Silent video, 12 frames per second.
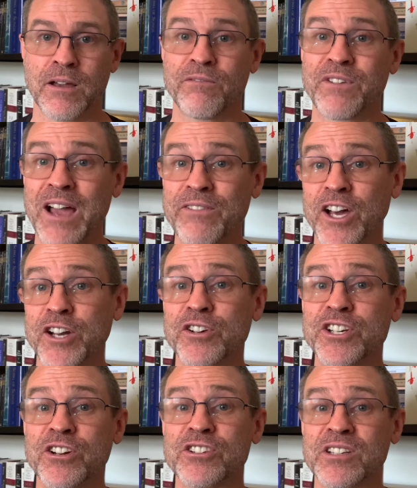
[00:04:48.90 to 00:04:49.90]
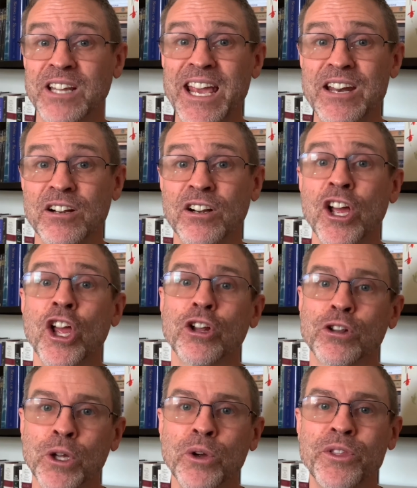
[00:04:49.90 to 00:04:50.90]
500 years later,
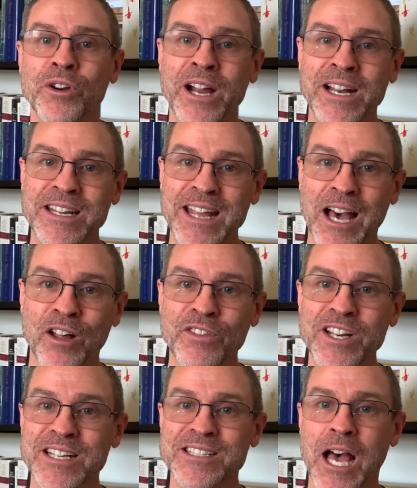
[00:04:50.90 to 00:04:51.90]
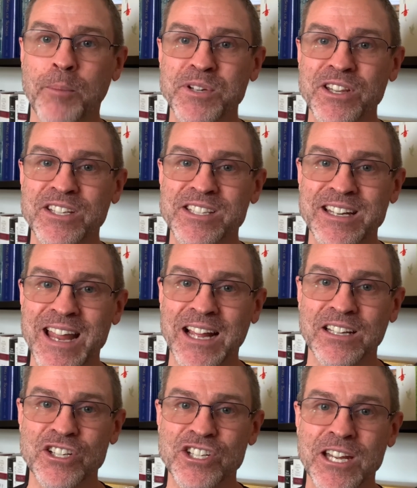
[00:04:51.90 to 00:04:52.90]
Luther and Calvin adapted this
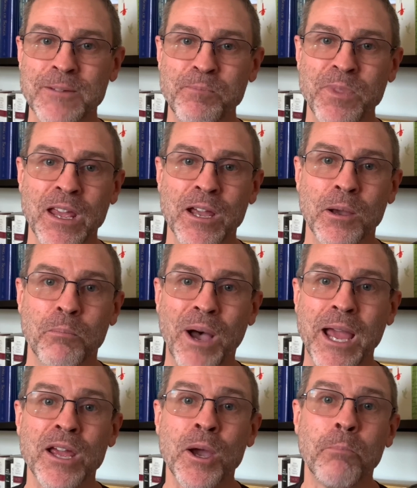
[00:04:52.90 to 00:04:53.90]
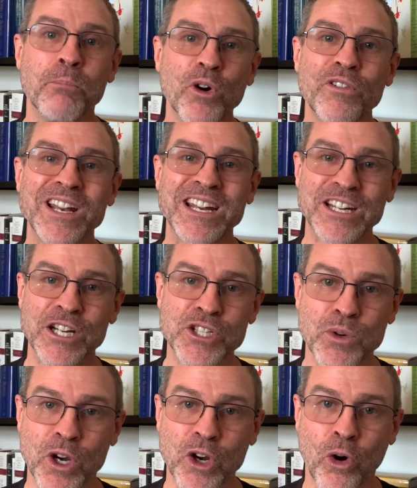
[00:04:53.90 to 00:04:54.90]
analogy by moving it
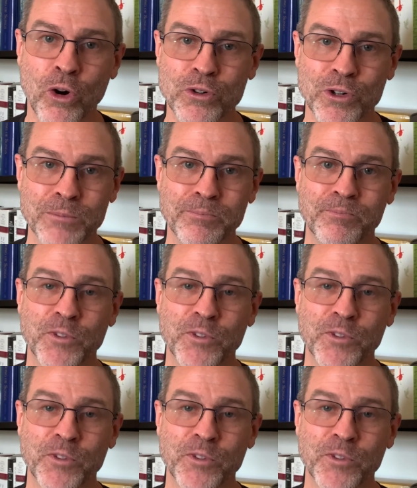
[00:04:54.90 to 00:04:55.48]
into a courtroom.